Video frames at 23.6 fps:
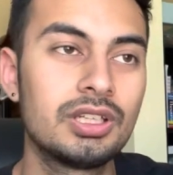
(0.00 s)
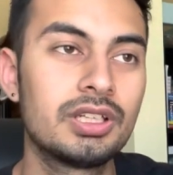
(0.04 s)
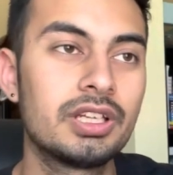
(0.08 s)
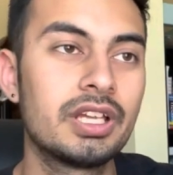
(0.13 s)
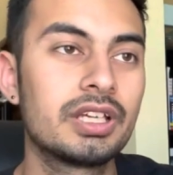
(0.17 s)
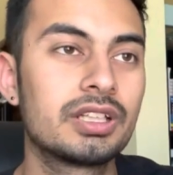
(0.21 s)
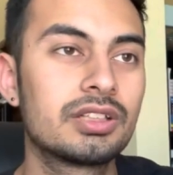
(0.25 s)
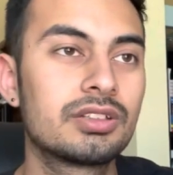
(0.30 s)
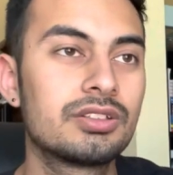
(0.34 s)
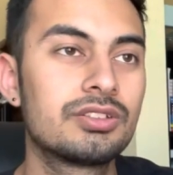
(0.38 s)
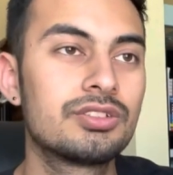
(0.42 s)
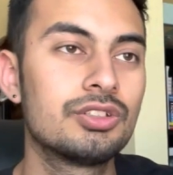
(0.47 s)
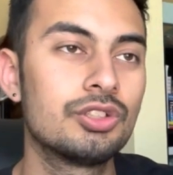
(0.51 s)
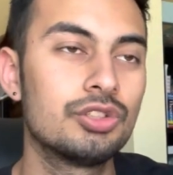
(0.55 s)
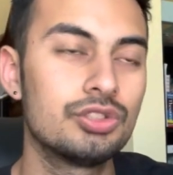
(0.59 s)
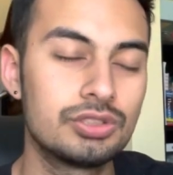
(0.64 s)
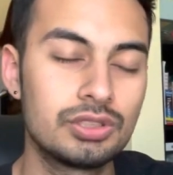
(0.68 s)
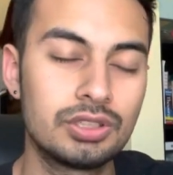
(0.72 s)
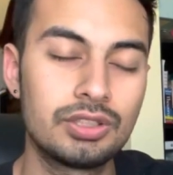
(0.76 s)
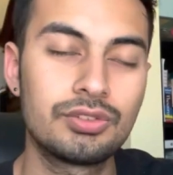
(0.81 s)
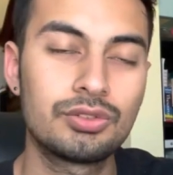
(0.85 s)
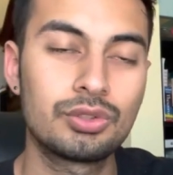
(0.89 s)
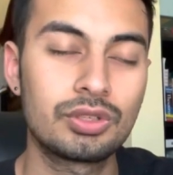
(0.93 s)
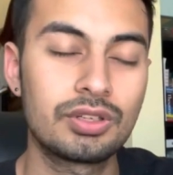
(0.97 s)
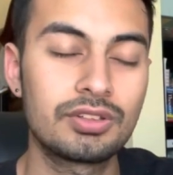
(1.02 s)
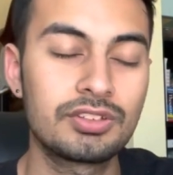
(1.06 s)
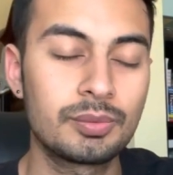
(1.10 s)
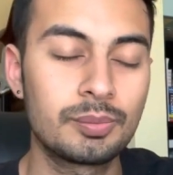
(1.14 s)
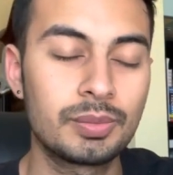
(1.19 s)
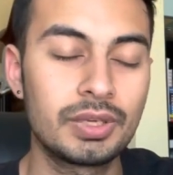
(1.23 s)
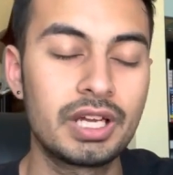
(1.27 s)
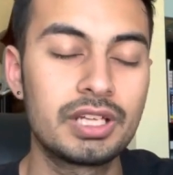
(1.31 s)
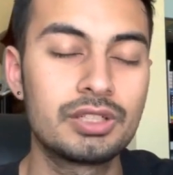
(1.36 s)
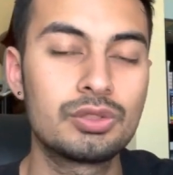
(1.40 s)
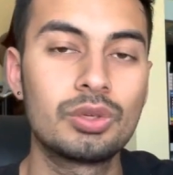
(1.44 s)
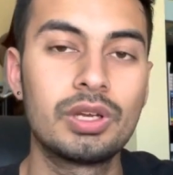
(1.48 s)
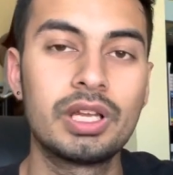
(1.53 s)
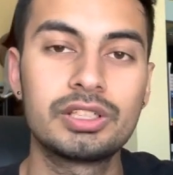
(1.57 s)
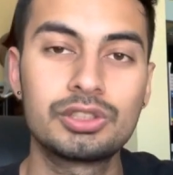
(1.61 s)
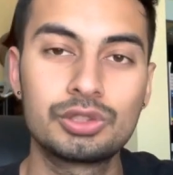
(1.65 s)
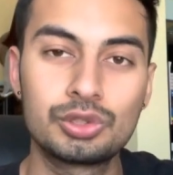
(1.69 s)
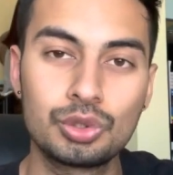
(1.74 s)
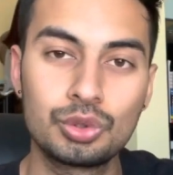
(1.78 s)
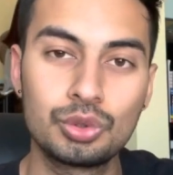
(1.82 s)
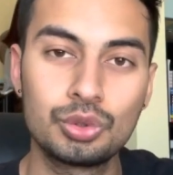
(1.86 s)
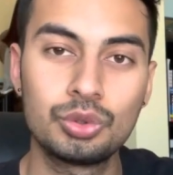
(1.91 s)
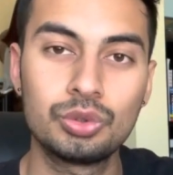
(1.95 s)
Like usually students apply to like
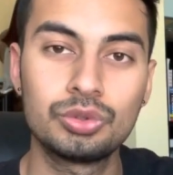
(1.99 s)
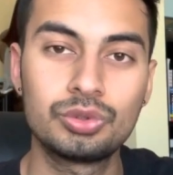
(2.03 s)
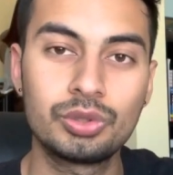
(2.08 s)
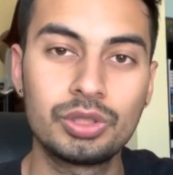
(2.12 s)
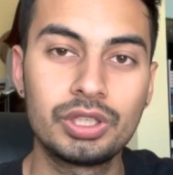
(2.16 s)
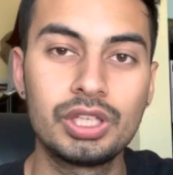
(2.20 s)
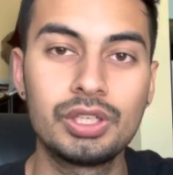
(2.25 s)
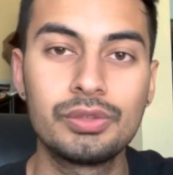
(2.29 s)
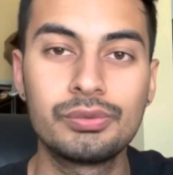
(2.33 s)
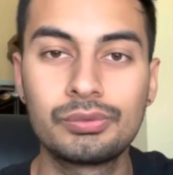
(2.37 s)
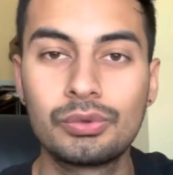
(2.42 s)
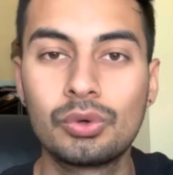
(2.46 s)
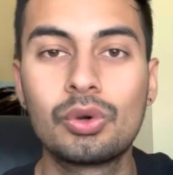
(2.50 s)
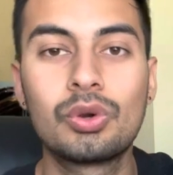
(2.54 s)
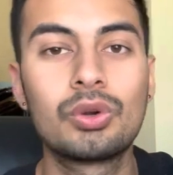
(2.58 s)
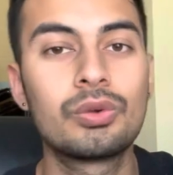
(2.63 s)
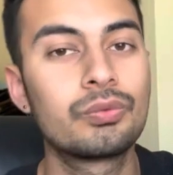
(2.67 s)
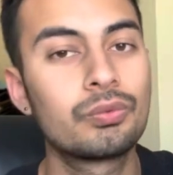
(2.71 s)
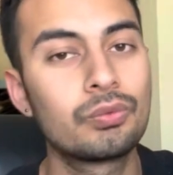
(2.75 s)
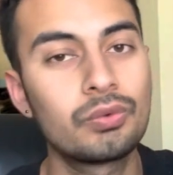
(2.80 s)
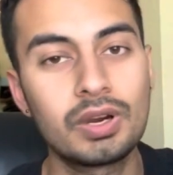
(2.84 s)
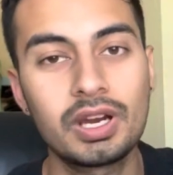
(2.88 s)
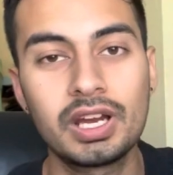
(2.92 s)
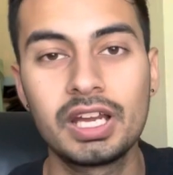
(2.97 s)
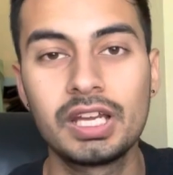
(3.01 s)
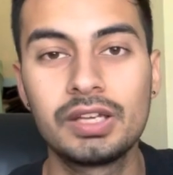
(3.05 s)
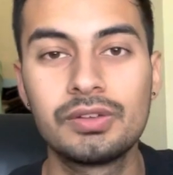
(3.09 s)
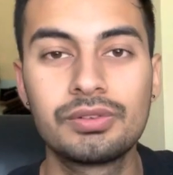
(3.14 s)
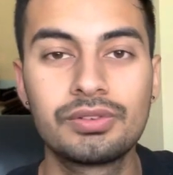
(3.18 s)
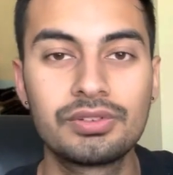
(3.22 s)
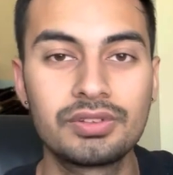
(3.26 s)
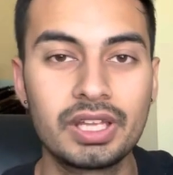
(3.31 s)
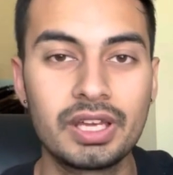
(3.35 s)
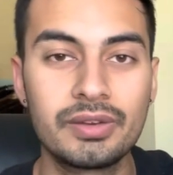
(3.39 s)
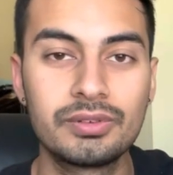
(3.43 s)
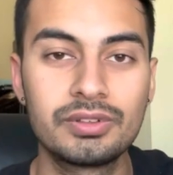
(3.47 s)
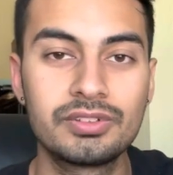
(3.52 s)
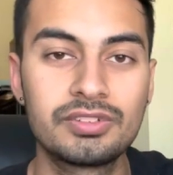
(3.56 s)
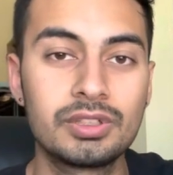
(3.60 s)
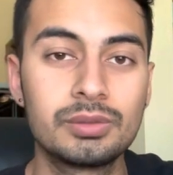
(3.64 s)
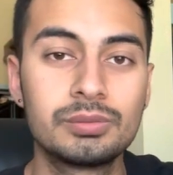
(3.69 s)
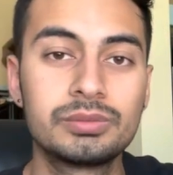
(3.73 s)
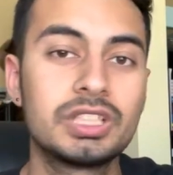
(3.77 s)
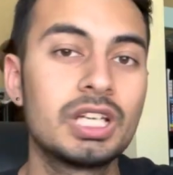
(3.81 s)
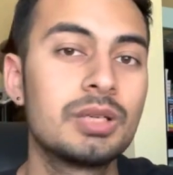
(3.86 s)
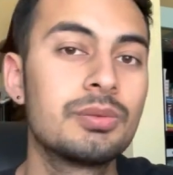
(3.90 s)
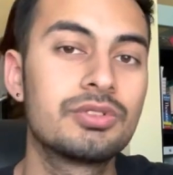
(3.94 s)
2, 3, 4, 5, 7,
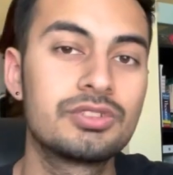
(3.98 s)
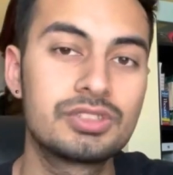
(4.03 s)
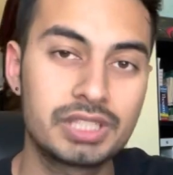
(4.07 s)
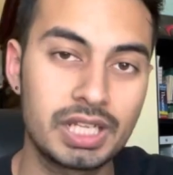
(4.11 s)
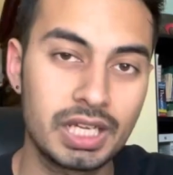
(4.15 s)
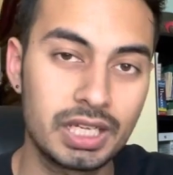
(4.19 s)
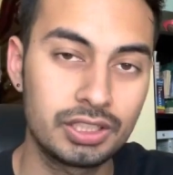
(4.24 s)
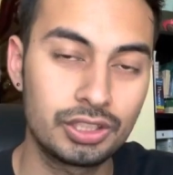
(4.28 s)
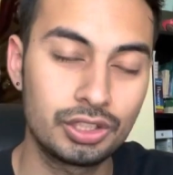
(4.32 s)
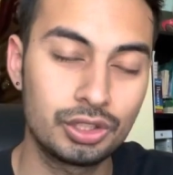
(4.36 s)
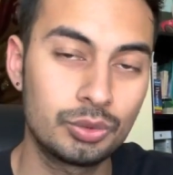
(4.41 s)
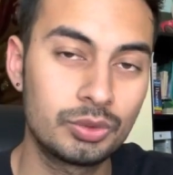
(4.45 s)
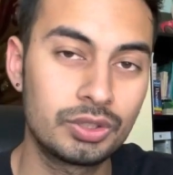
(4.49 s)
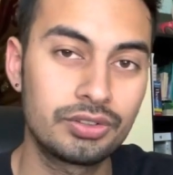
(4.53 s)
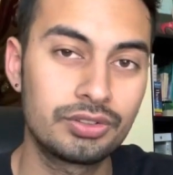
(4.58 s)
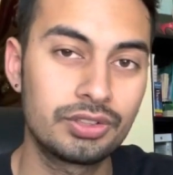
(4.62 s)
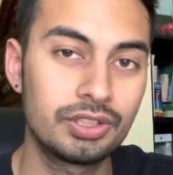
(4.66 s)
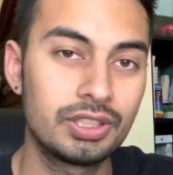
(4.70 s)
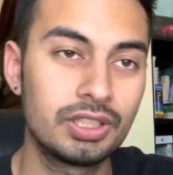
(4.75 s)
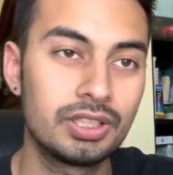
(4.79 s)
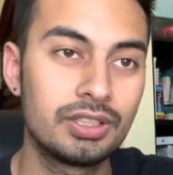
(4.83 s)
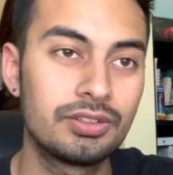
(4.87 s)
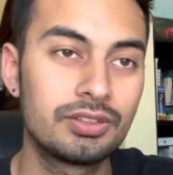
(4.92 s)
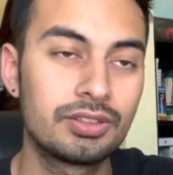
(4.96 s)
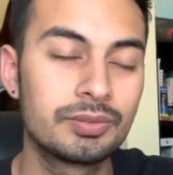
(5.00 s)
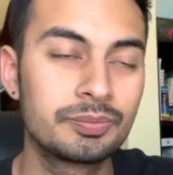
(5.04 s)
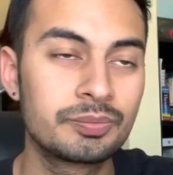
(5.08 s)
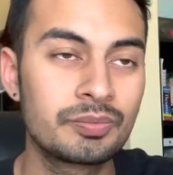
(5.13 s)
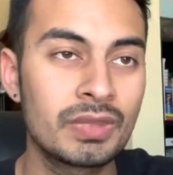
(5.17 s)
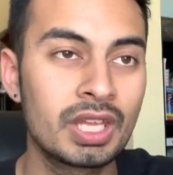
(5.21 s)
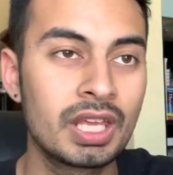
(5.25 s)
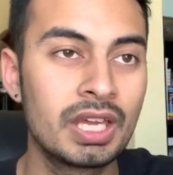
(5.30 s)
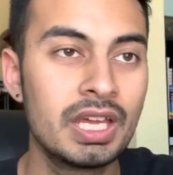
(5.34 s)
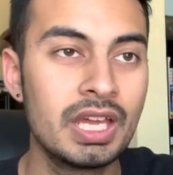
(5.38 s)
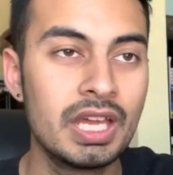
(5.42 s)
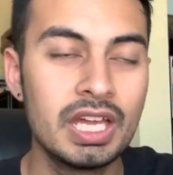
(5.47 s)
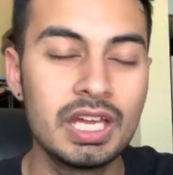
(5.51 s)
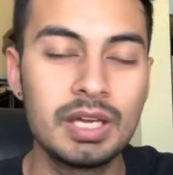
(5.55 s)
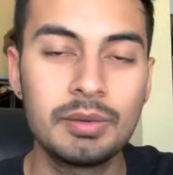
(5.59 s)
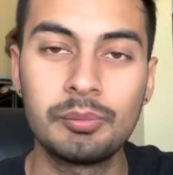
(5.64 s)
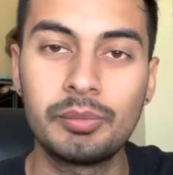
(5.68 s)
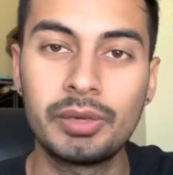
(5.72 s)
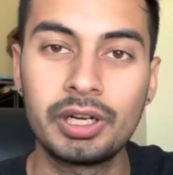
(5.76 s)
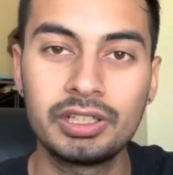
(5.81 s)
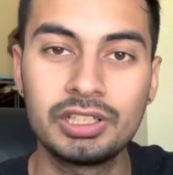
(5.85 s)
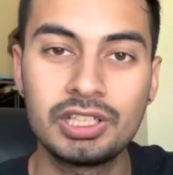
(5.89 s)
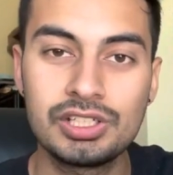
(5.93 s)
sometimes 10 universities,
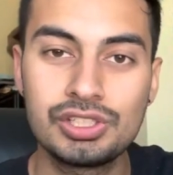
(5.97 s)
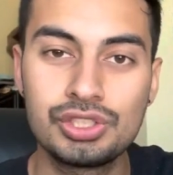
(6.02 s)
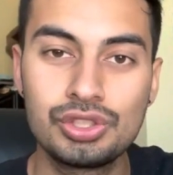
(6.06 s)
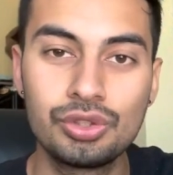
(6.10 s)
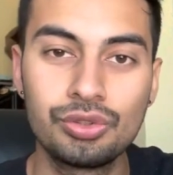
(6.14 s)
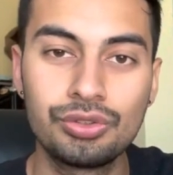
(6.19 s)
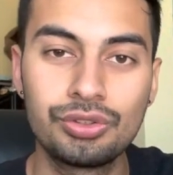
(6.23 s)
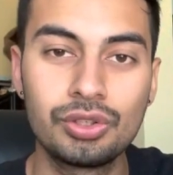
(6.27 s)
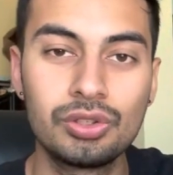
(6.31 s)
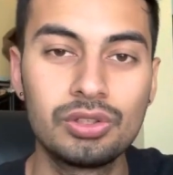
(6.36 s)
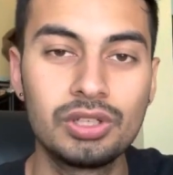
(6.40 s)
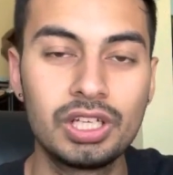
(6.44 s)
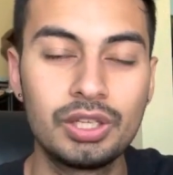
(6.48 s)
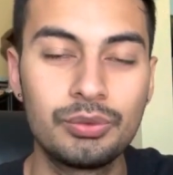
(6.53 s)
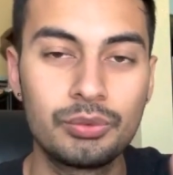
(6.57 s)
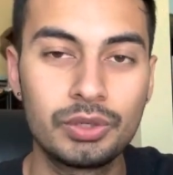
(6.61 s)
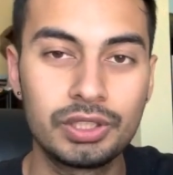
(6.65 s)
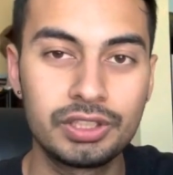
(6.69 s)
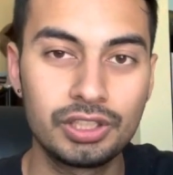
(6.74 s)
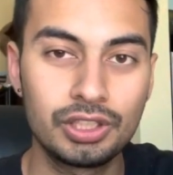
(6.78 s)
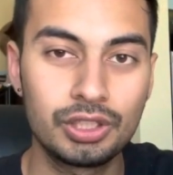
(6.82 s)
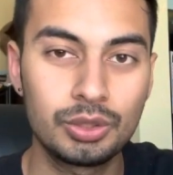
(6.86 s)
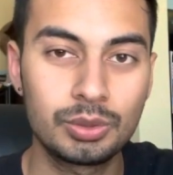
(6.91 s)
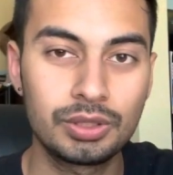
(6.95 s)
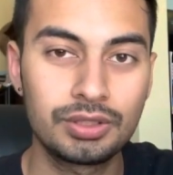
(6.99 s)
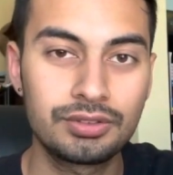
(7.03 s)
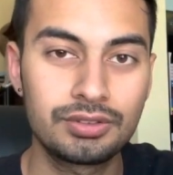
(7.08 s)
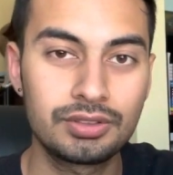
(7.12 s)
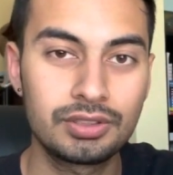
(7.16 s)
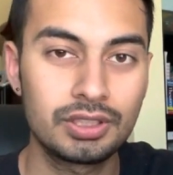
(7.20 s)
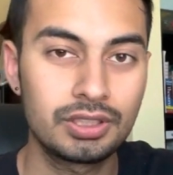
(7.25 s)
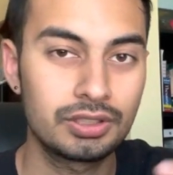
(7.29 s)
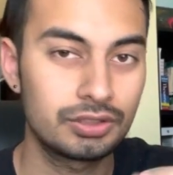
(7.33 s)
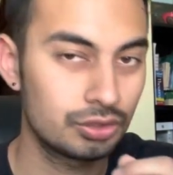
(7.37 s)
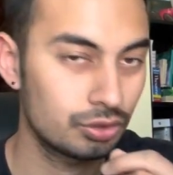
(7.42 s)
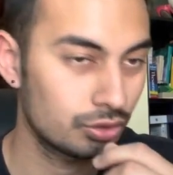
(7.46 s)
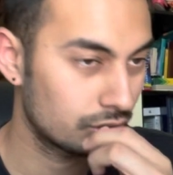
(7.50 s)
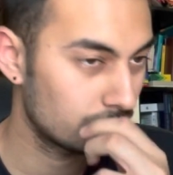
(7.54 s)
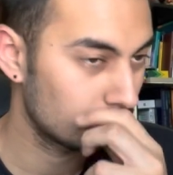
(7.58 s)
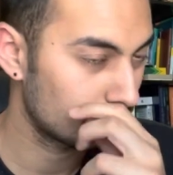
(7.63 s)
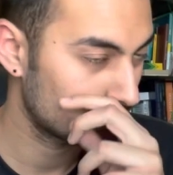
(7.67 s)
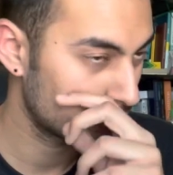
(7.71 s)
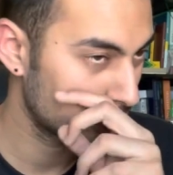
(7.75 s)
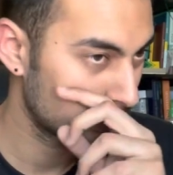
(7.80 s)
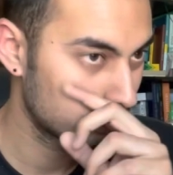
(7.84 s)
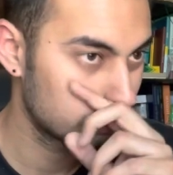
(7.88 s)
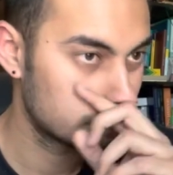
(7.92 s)
but they choose only one university to go
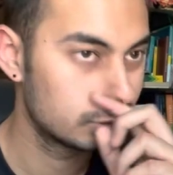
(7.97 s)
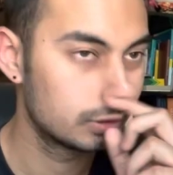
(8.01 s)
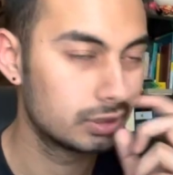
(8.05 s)
to.